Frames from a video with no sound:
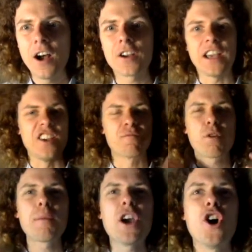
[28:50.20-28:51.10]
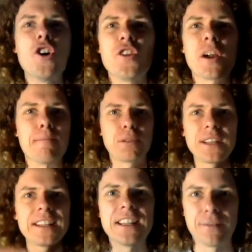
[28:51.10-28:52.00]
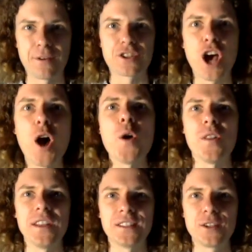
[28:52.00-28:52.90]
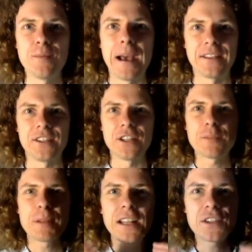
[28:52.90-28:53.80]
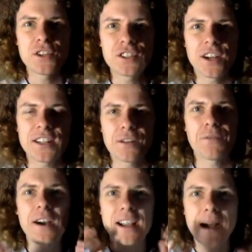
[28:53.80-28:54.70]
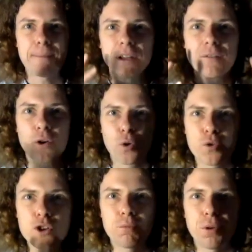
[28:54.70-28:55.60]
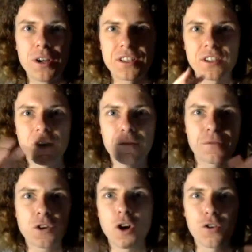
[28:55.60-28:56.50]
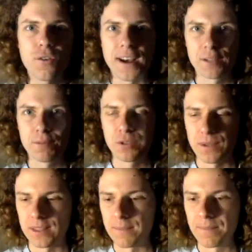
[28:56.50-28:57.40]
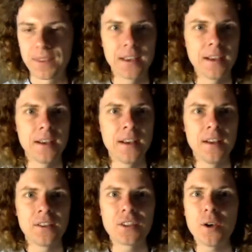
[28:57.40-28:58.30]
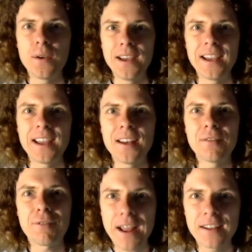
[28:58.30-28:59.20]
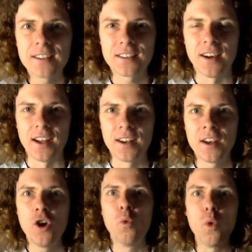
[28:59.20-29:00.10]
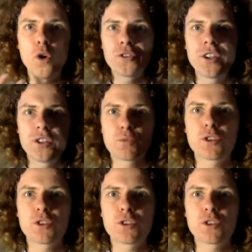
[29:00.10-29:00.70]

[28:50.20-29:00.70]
Okay, you've probably heard the completely different tone of these two passages, but let's just identify a couple of crucial points of contrast between them. So, in Frankenstein, Walton's